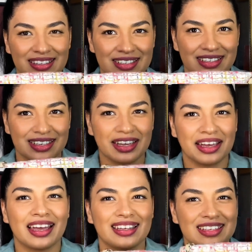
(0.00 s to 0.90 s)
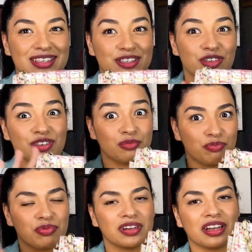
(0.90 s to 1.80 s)
this is just
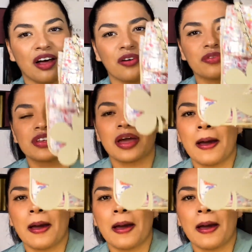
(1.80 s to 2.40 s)
pre-loved,